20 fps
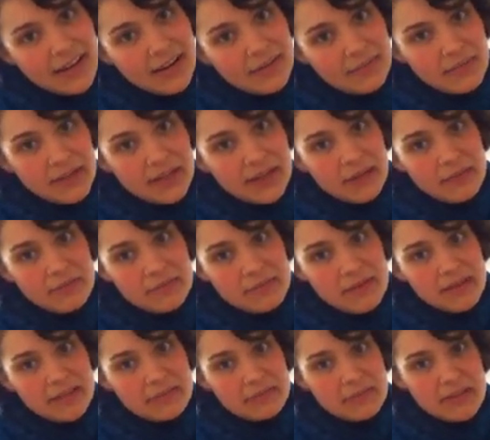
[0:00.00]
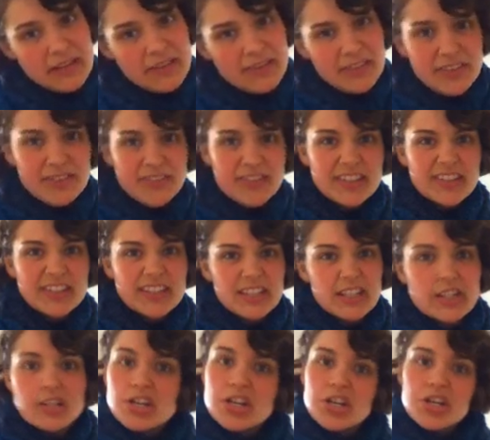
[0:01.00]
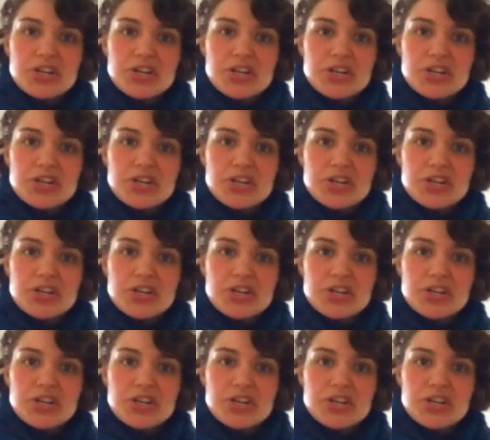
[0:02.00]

that comes back to me, even if it's,